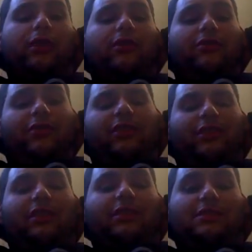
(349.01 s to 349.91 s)
The funny
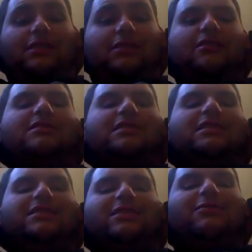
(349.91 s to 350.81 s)
thing is here is
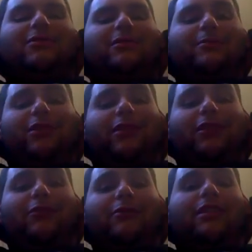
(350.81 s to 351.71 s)
that Jeff Hardy
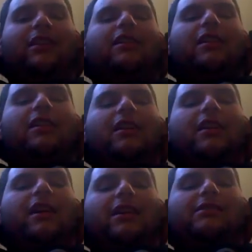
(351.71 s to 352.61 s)
probably already
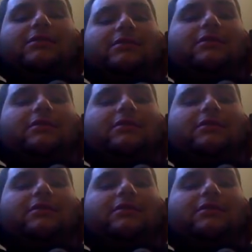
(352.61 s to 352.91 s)
has